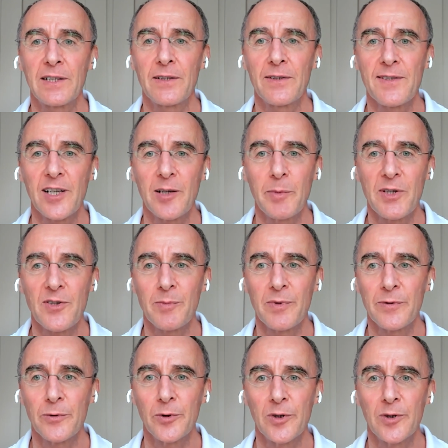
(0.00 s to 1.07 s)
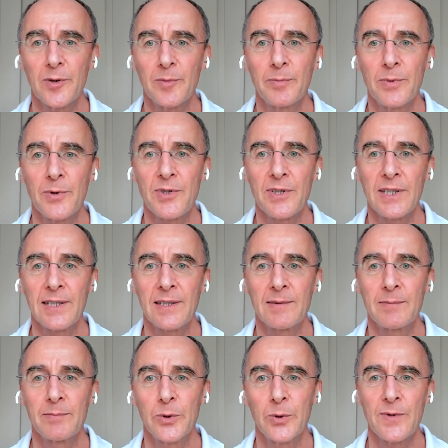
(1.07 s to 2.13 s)
factors that I mentioned before pushing
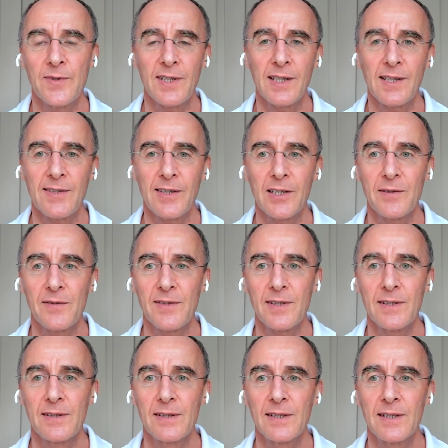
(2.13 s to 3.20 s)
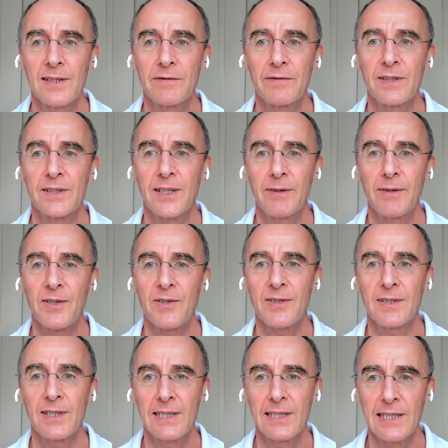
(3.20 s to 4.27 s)
boards and executives in, in, a different
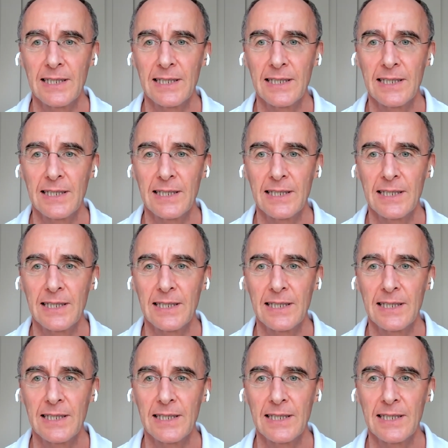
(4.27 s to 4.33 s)
direction.